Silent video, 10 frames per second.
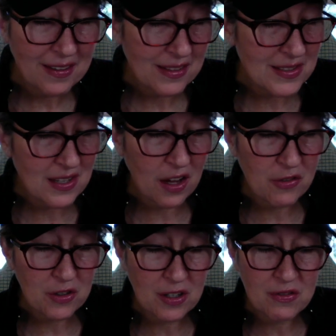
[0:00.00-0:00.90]
The
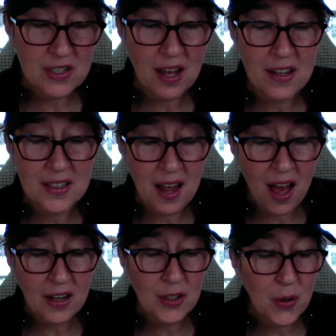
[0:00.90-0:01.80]
sovereign of
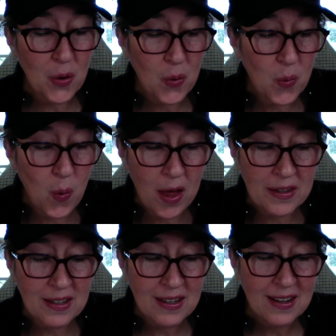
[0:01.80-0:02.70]
Taanach,
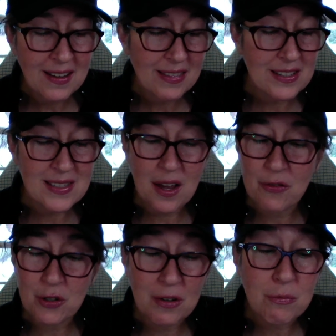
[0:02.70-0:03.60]
one. The
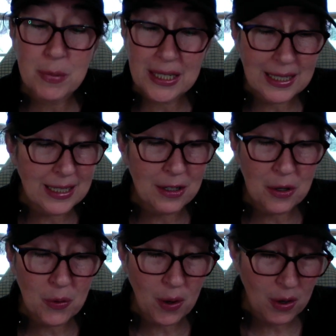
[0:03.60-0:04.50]
sovereign of
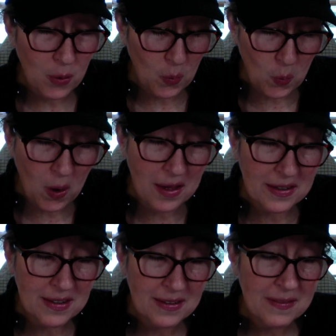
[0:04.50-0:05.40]
Megiddo,
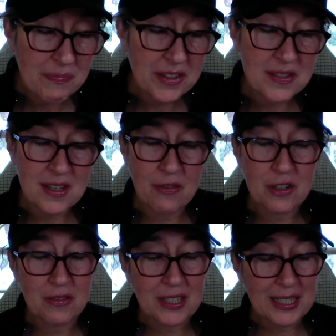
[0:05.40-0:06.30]
one. The sovereign
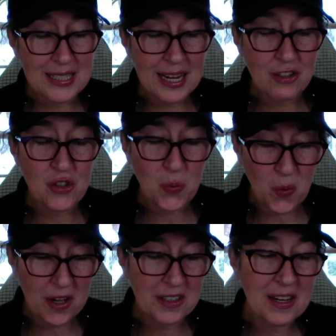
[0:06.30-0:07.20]
of Kadesh,
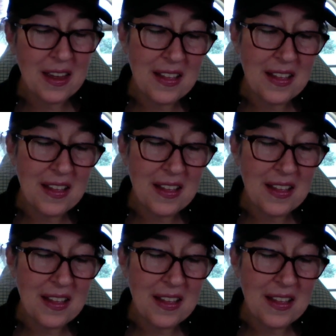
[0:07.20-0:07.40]
one.